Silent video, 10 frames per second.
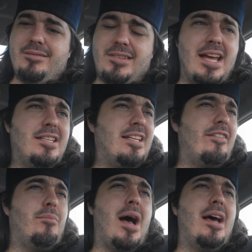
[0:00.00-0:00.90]
Thanks
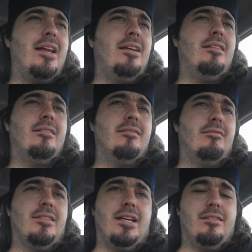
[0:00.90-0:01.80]
everybody
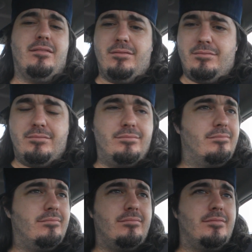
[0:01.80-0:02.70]
that
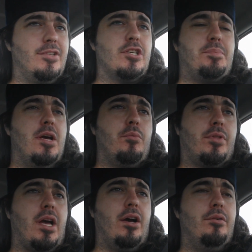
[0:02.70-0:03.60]
hooks me up
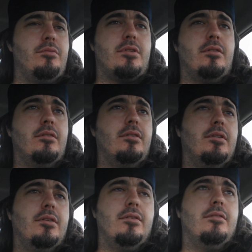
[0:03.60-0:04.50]
with codes.
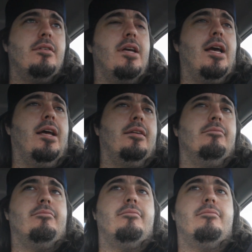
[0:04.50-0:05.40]

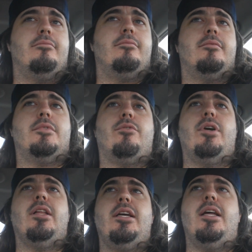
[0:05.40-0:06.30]
And
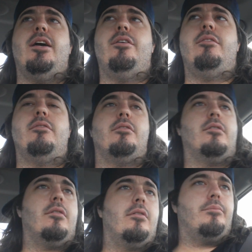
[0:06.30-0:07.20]
really, dude,
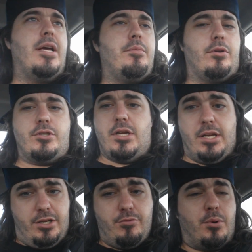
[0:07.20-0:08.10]
people are
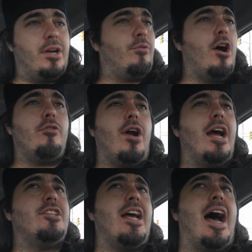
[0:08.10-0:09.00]
just, you wanted road
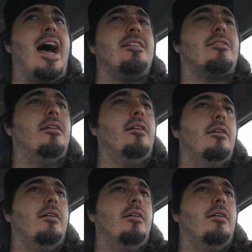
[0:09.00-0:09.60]
rage, guys.